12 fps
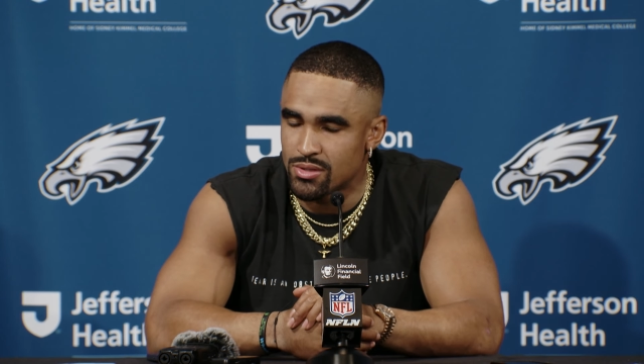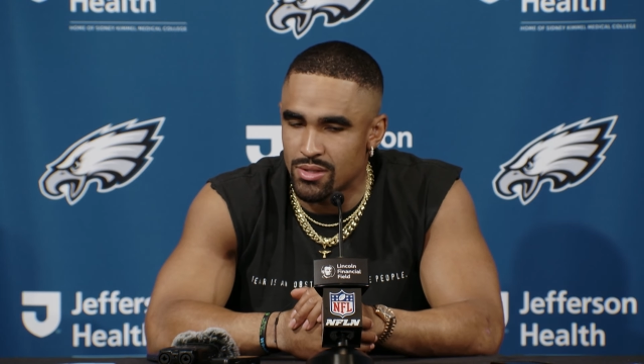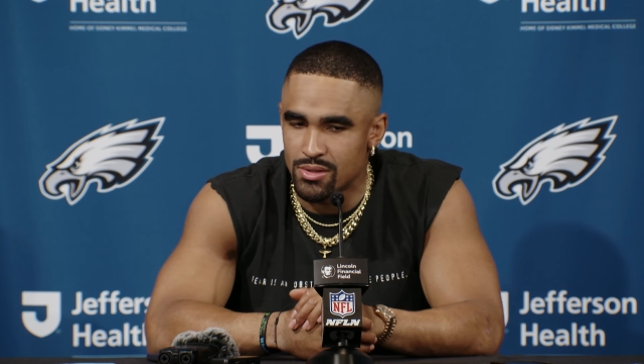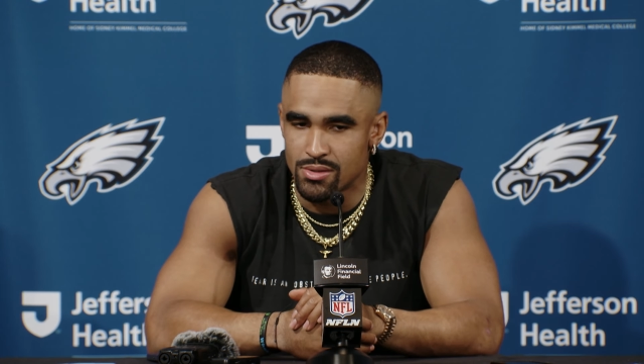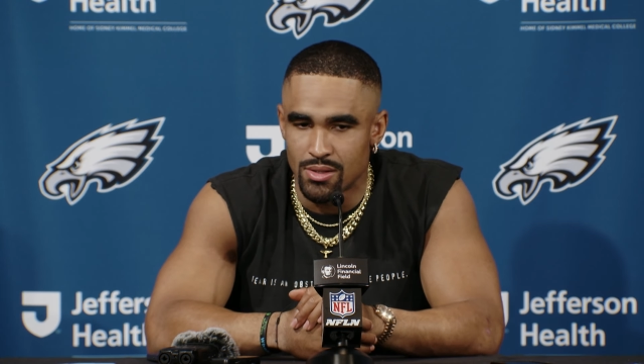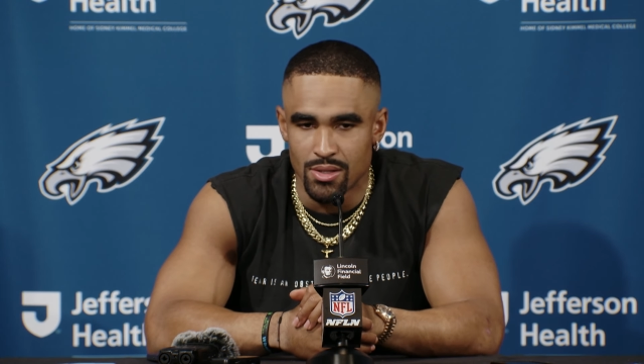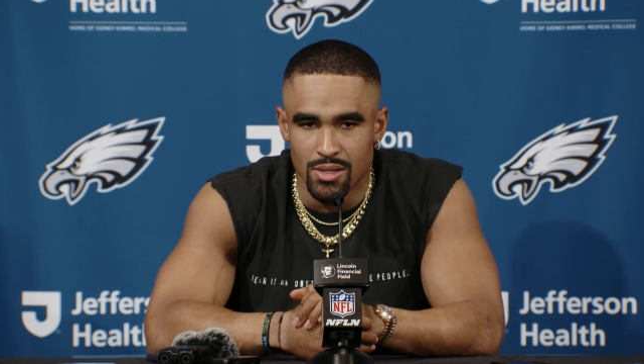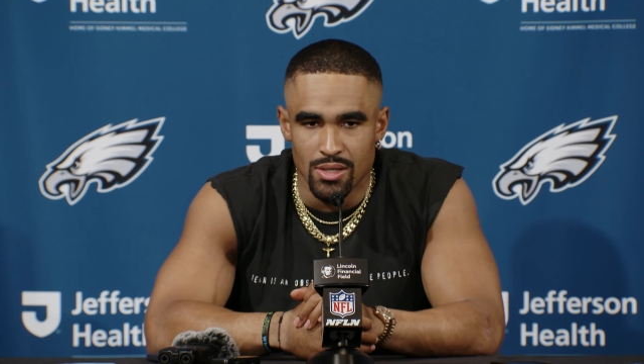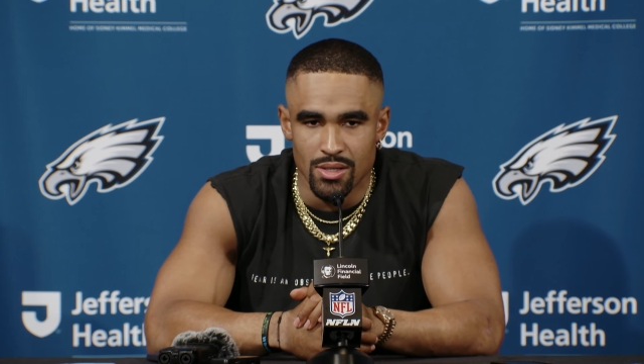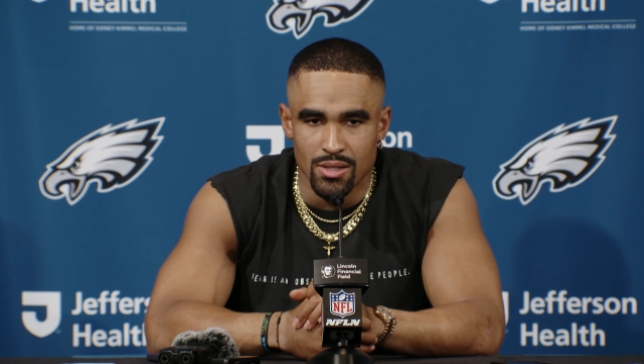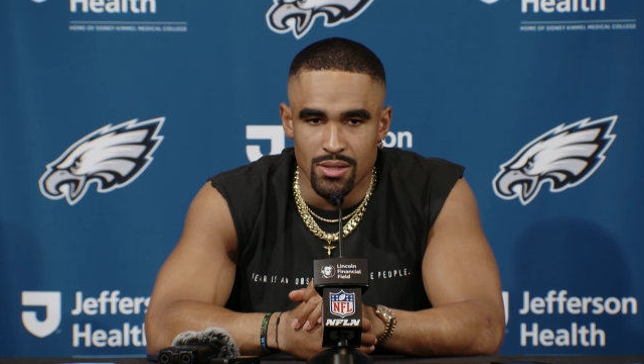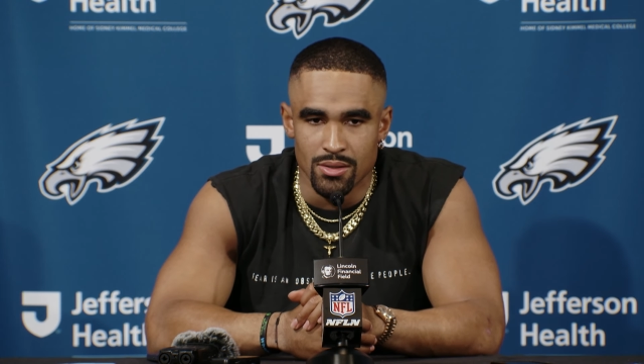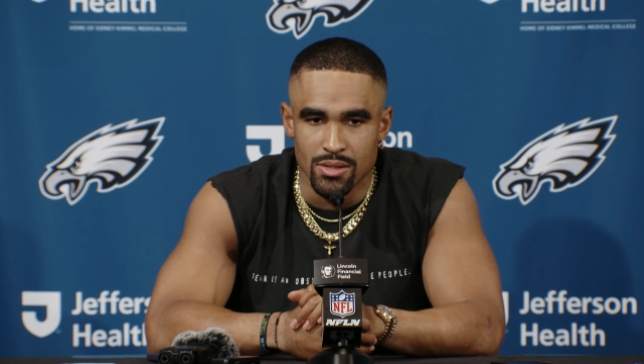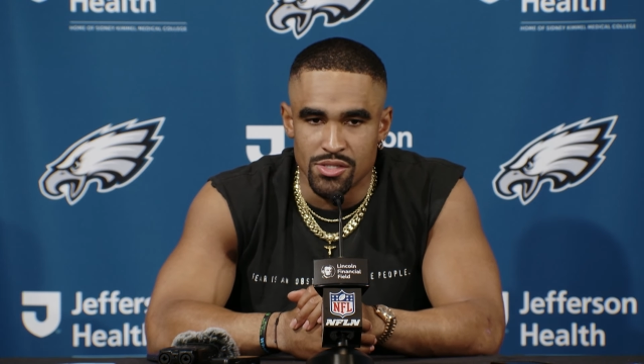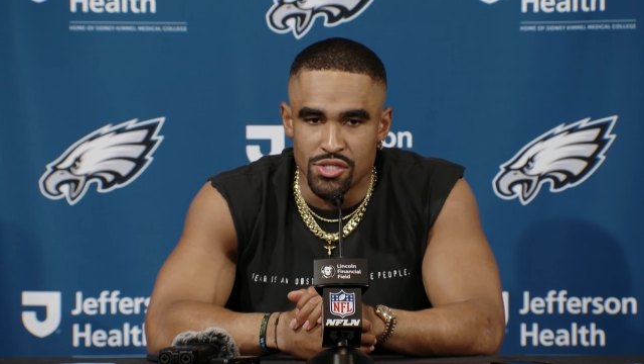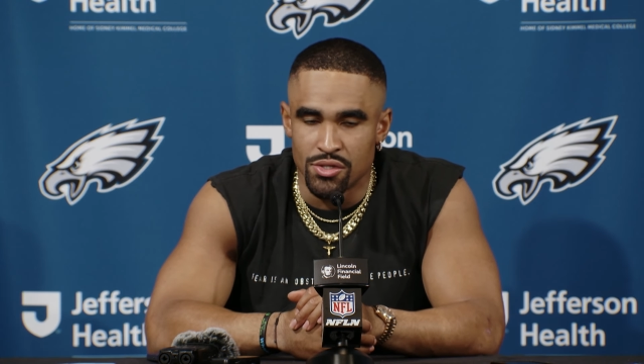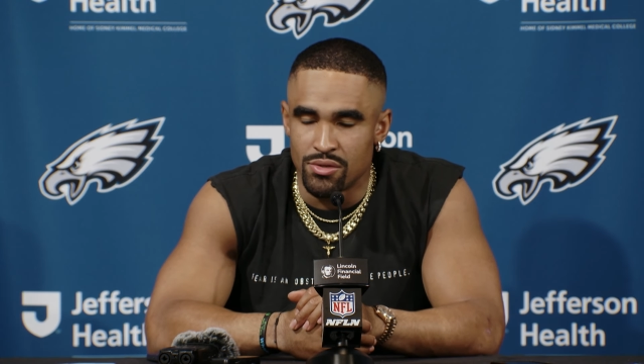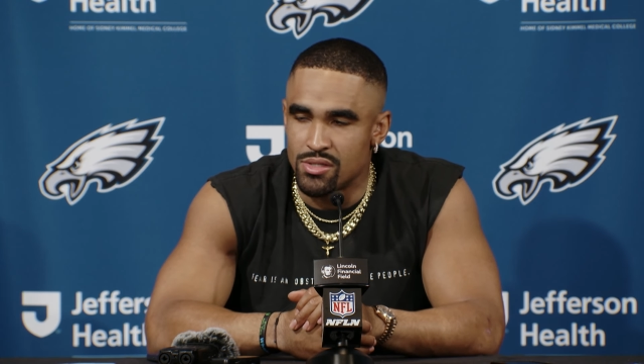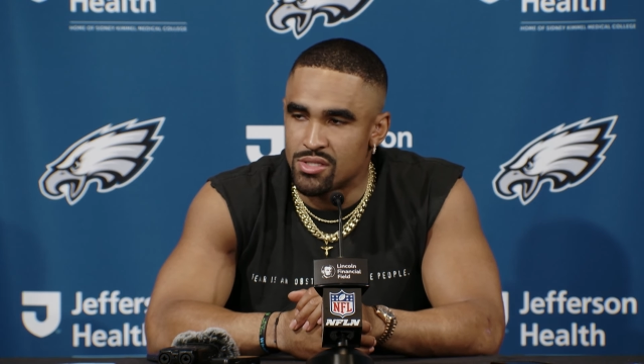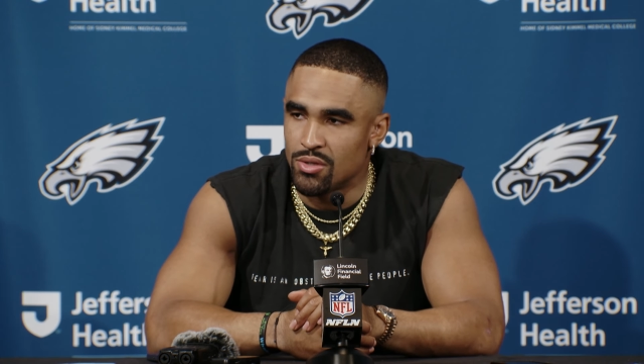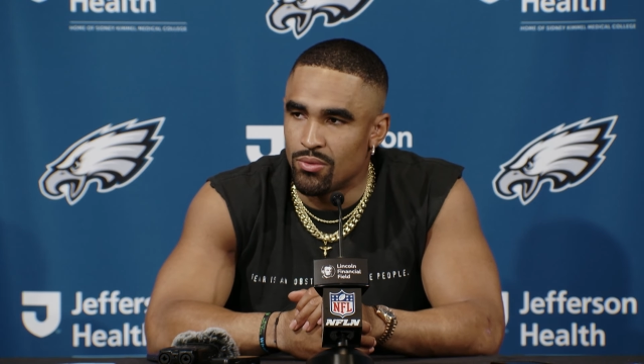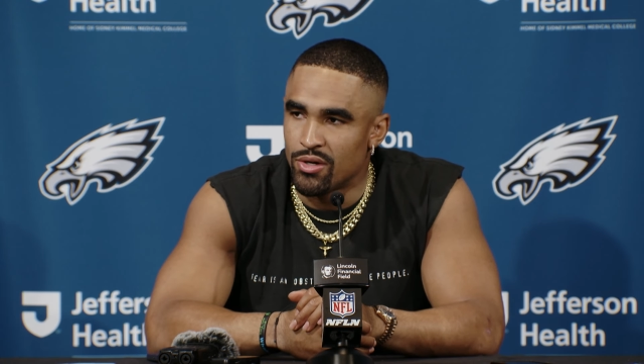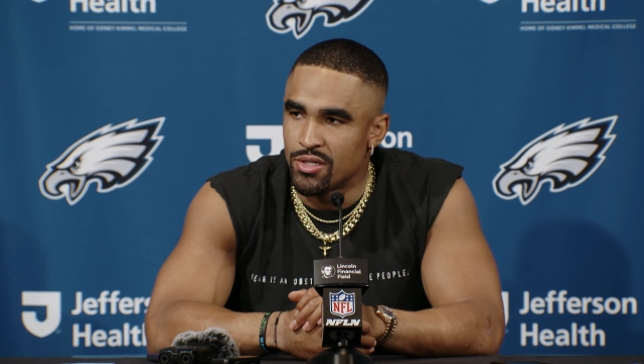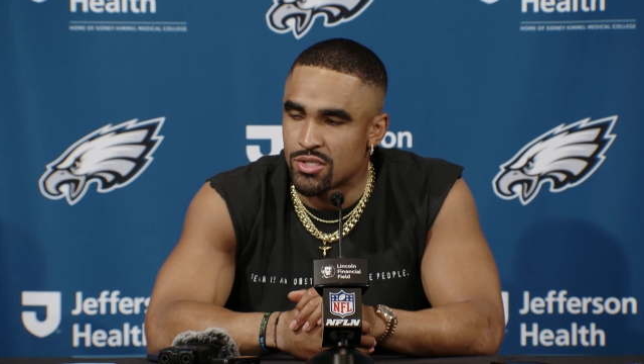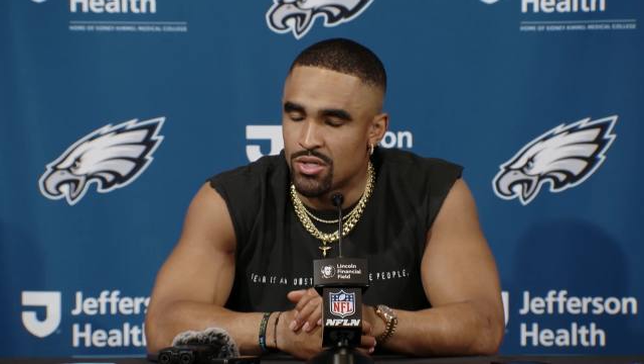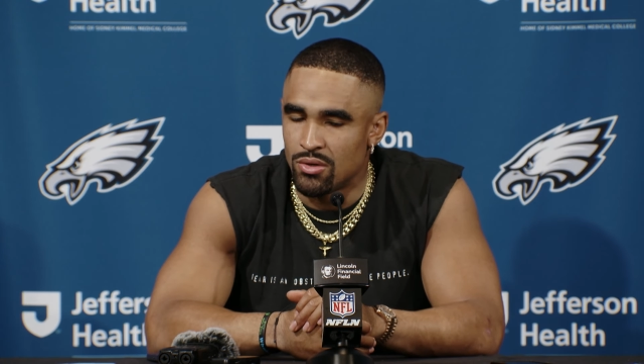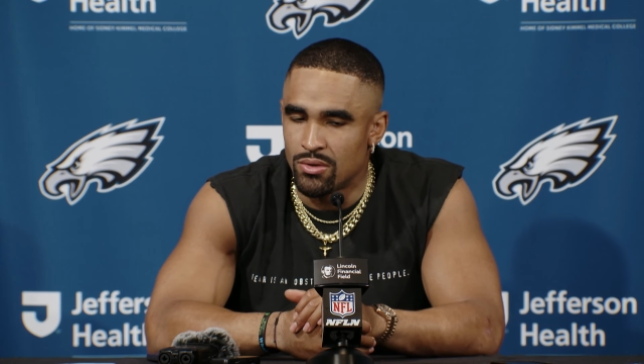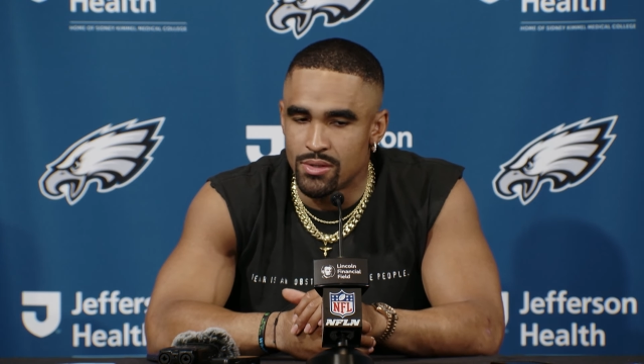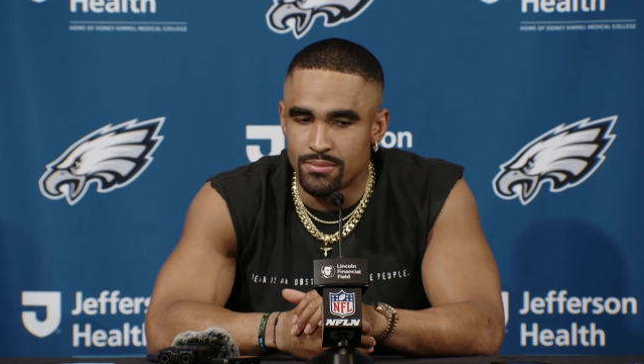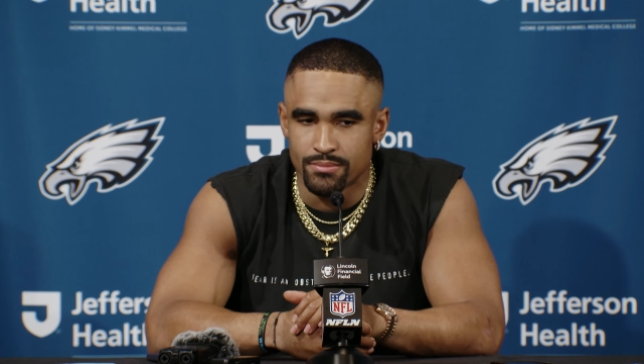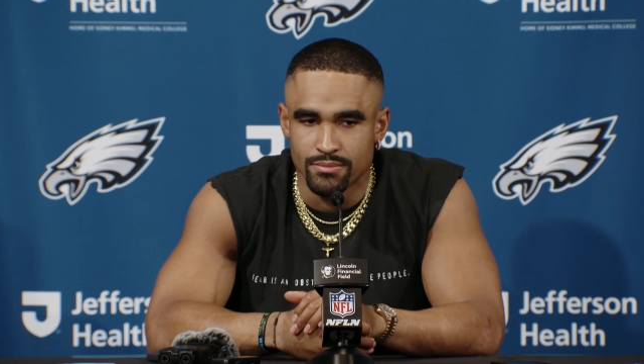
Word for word: and continue to see where he's going.